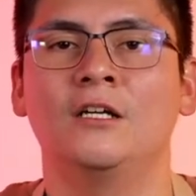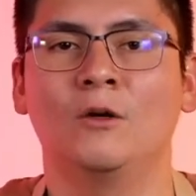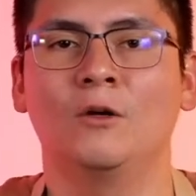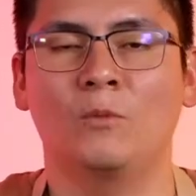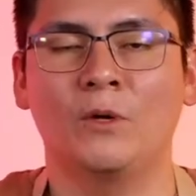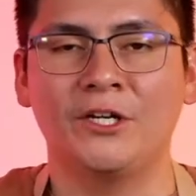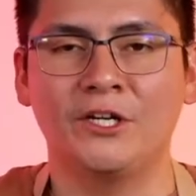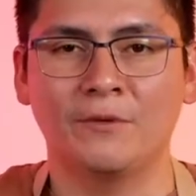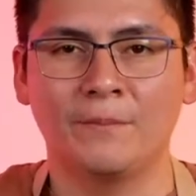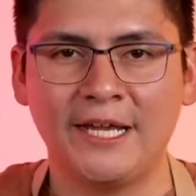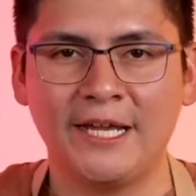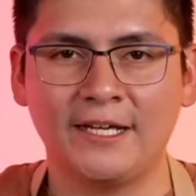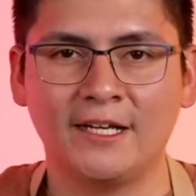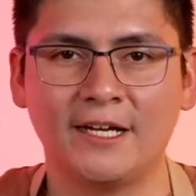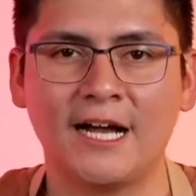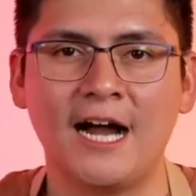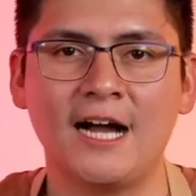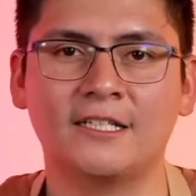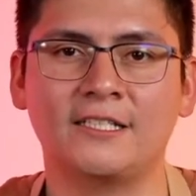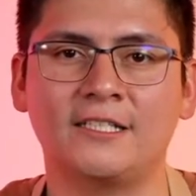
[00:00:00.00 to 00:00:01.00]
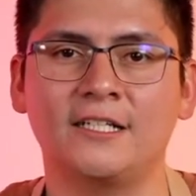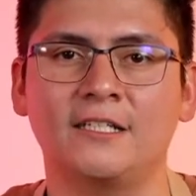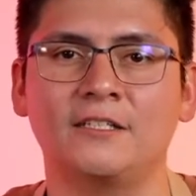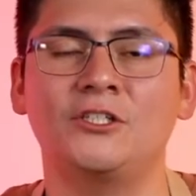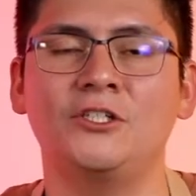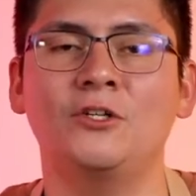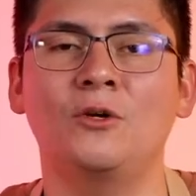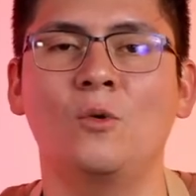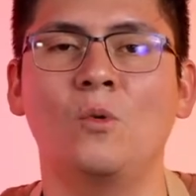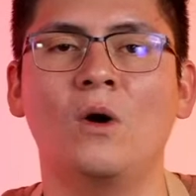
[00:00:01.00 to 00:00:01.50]
when you're making cocktails,
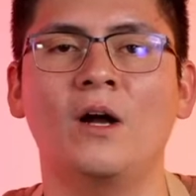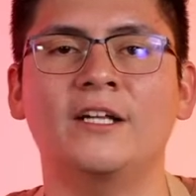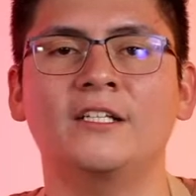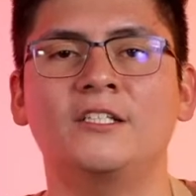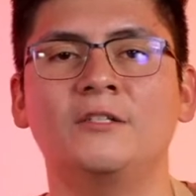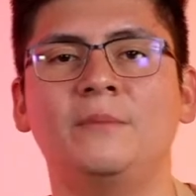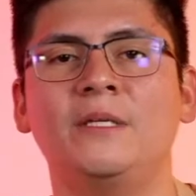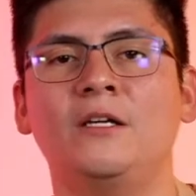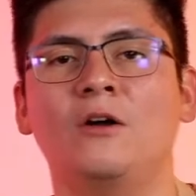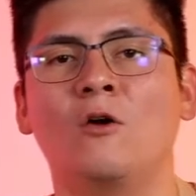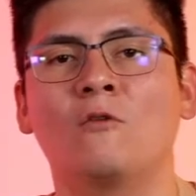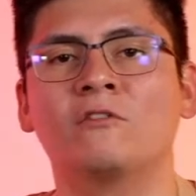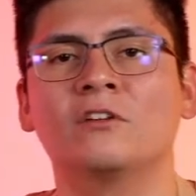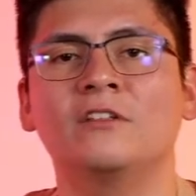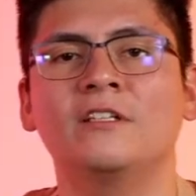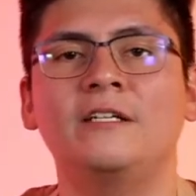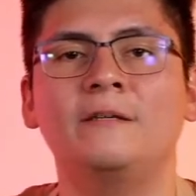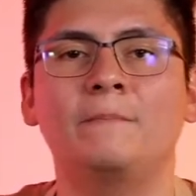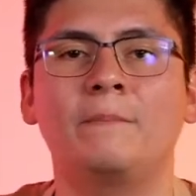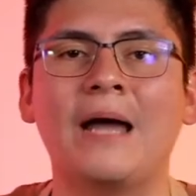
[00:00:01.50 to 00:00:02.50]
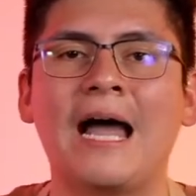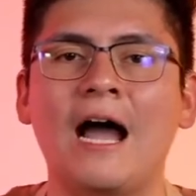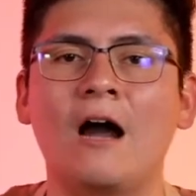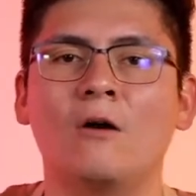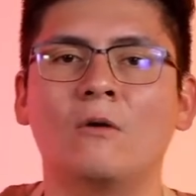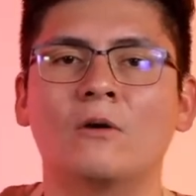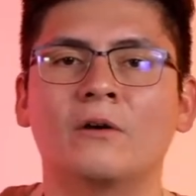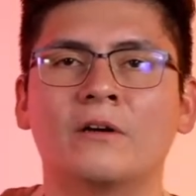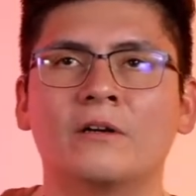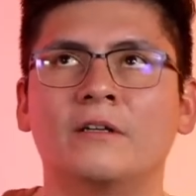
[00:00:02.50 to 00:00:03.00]
you don't want it to be overly
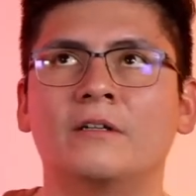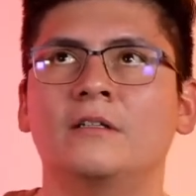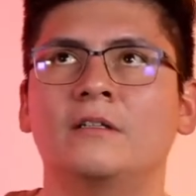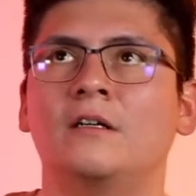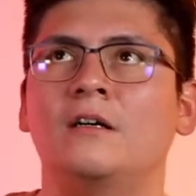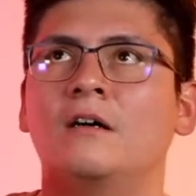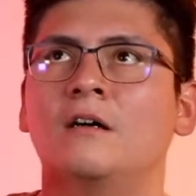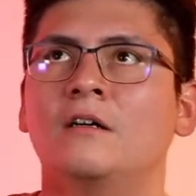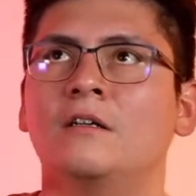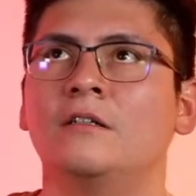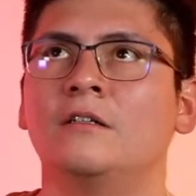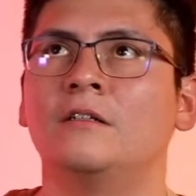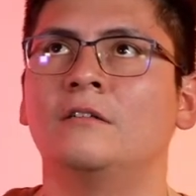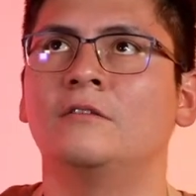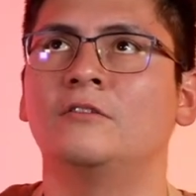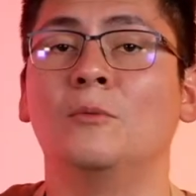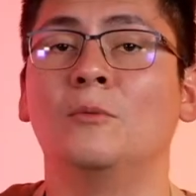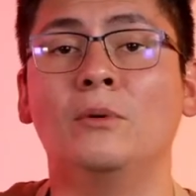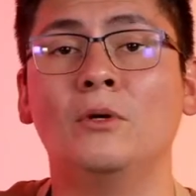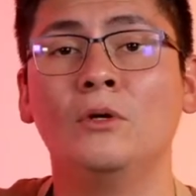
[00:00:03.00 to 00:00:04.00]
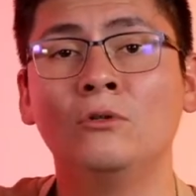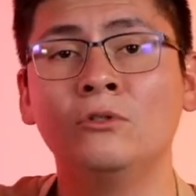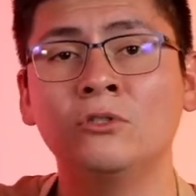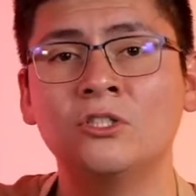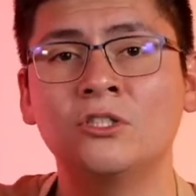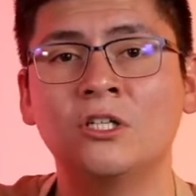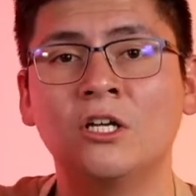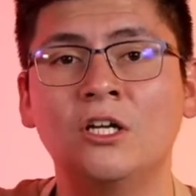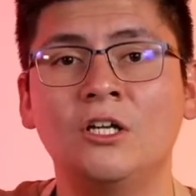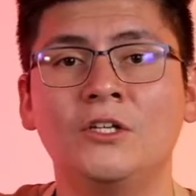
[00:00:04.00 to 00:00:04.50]
powered on the
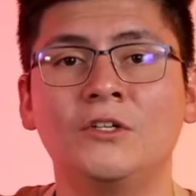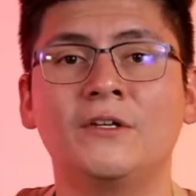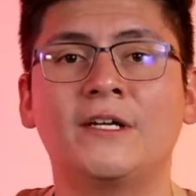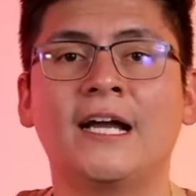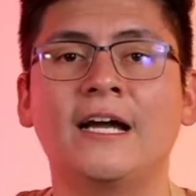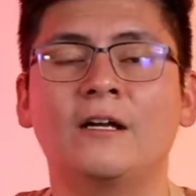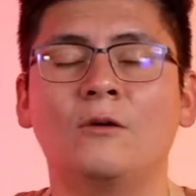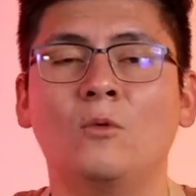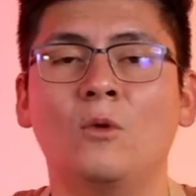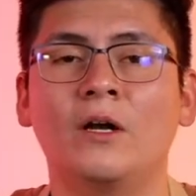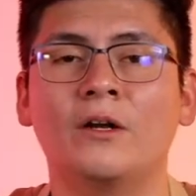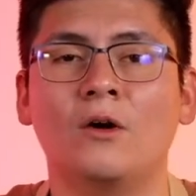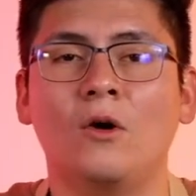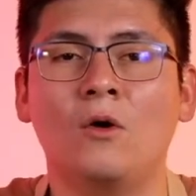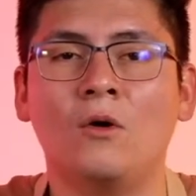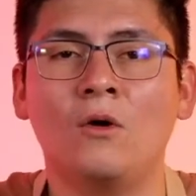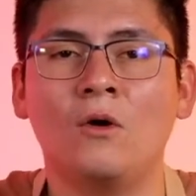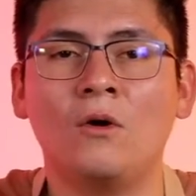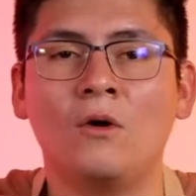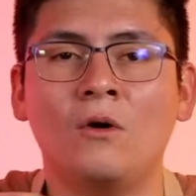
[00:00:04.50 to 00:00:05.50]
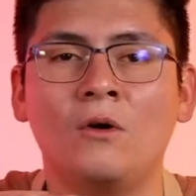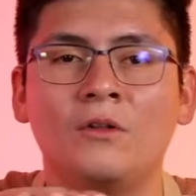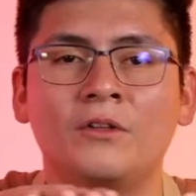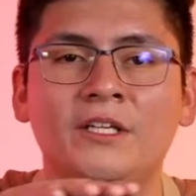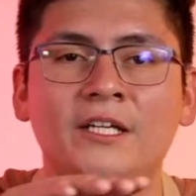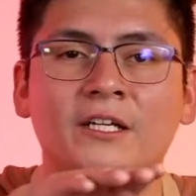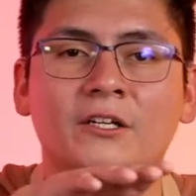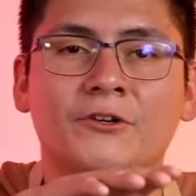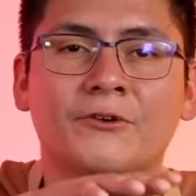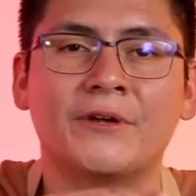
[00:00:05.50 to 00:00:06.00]
booze. You kind of want all
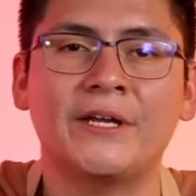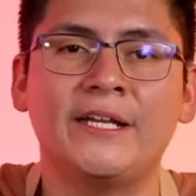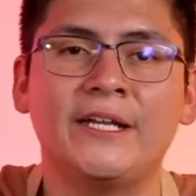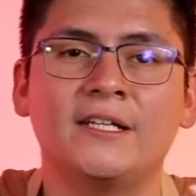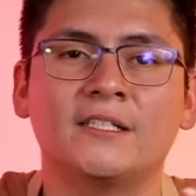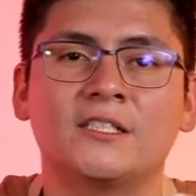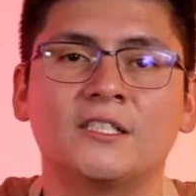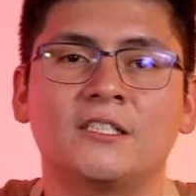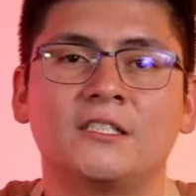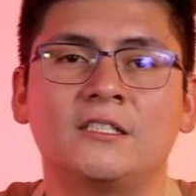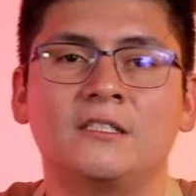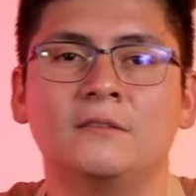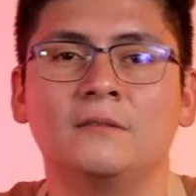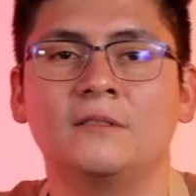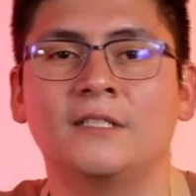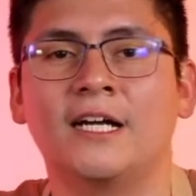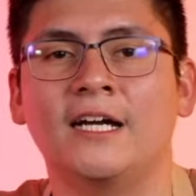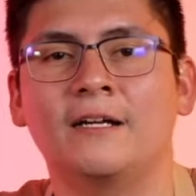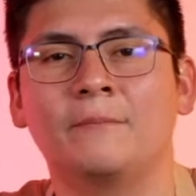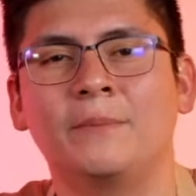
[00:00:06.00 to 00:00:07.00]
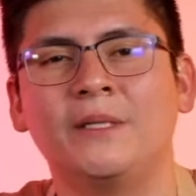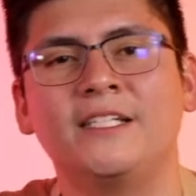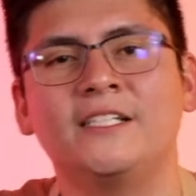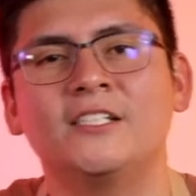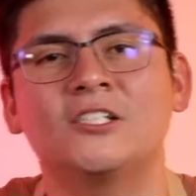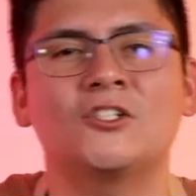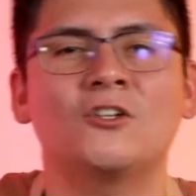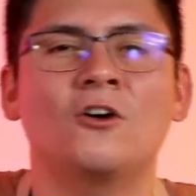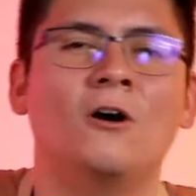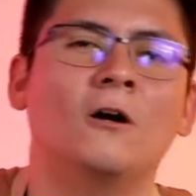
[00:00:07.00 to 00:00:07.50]
the ingredients to kind of play a
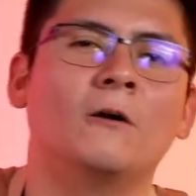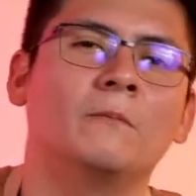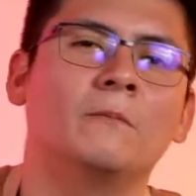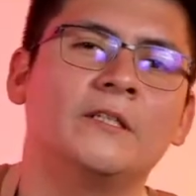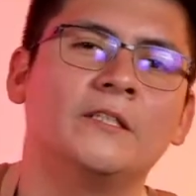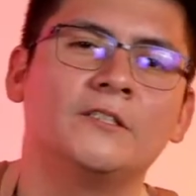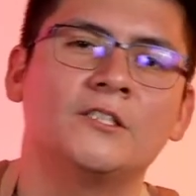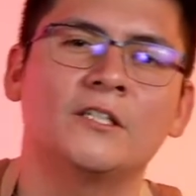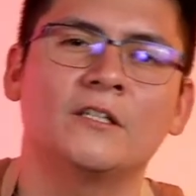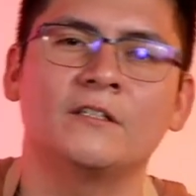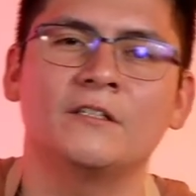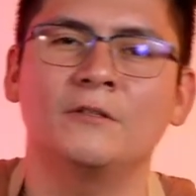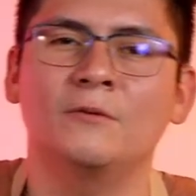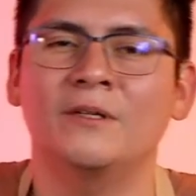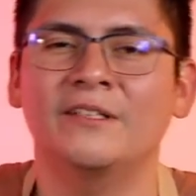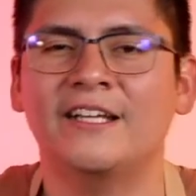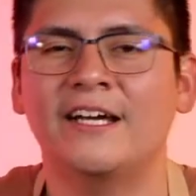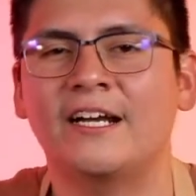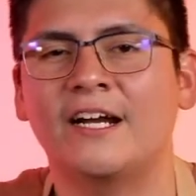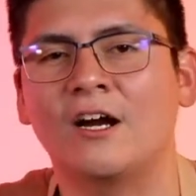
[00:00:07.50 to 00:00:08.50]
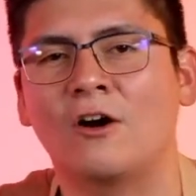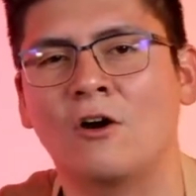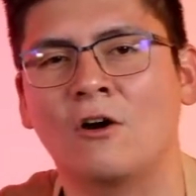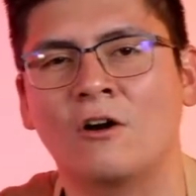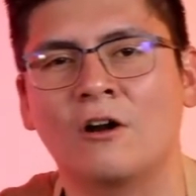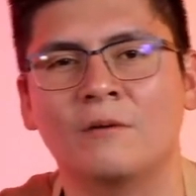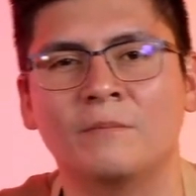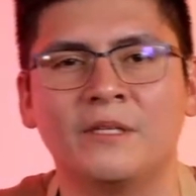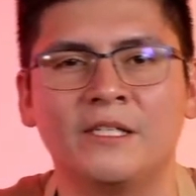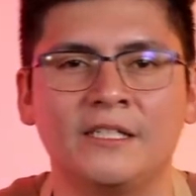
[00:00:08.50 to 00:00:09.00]
song with each other. You want that
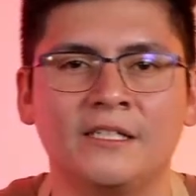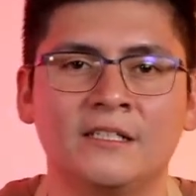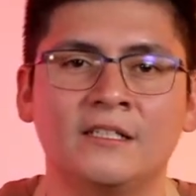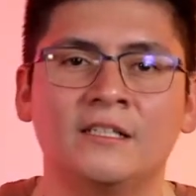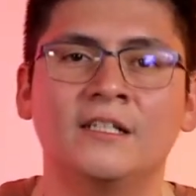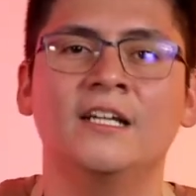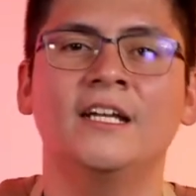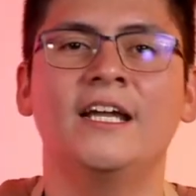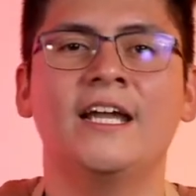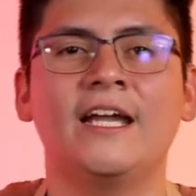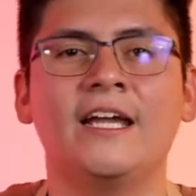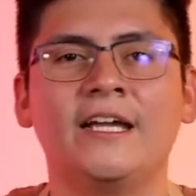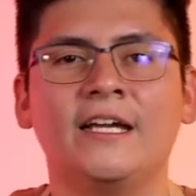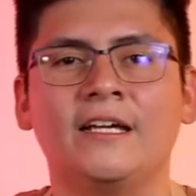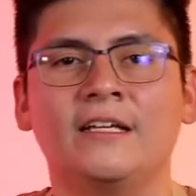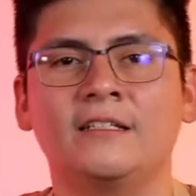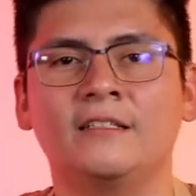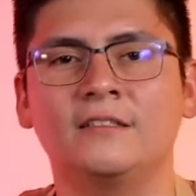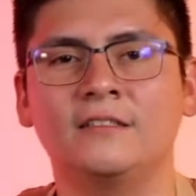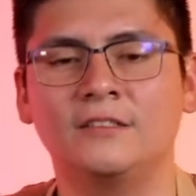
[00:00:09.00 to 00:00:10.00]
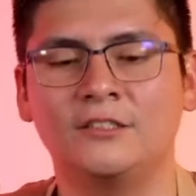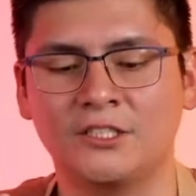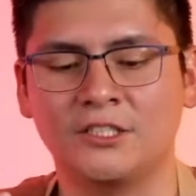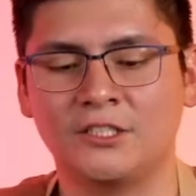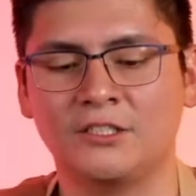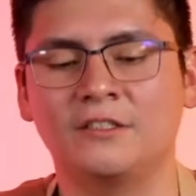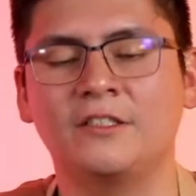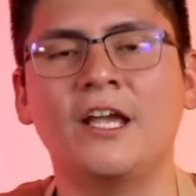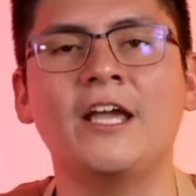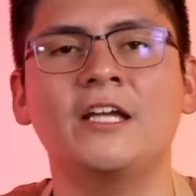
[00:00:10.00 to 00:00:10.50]
harmony and just
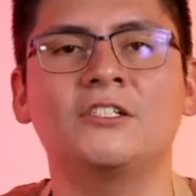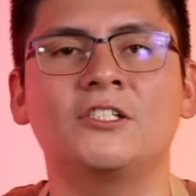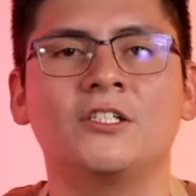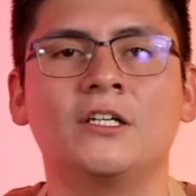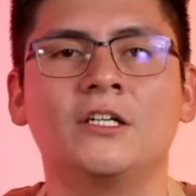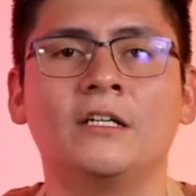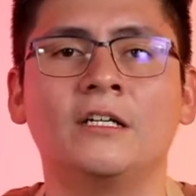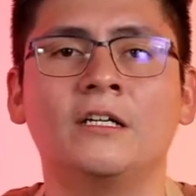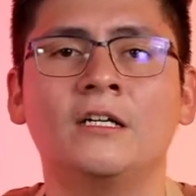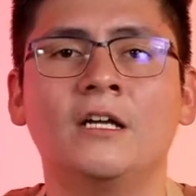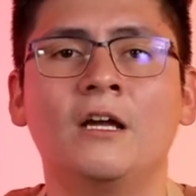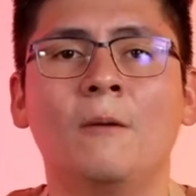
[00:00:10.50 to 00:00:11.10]
to taste good.